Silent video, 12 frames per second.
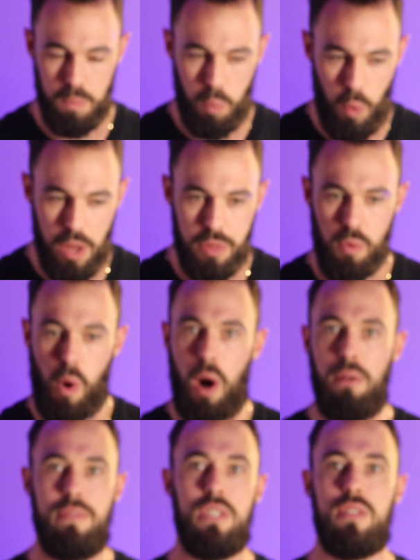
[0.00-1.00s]
went through
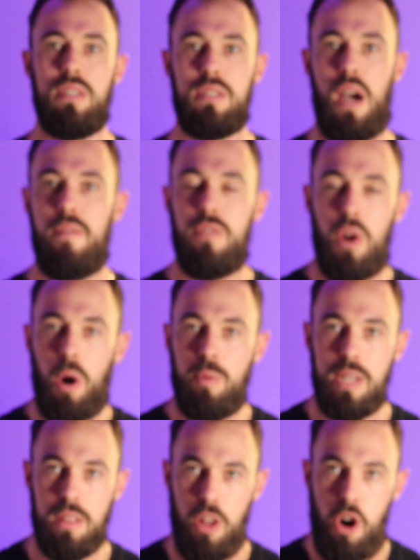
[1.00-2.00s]
all of this discomfort all
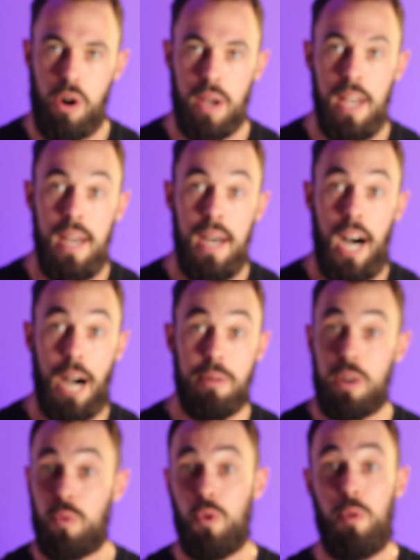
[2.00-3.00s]
week long, I'm
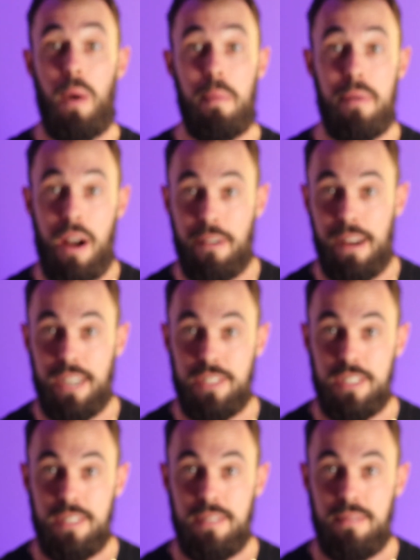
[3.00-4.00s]
going to ruin my
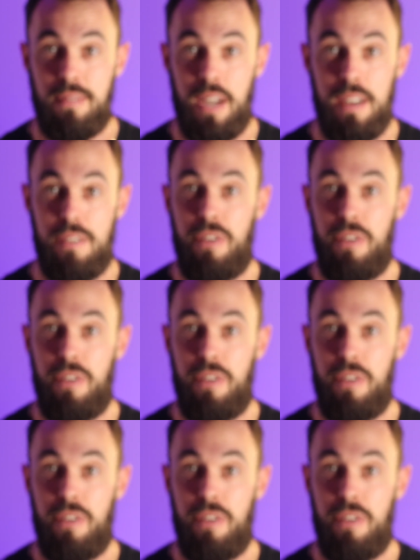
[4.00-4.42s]
progress, right?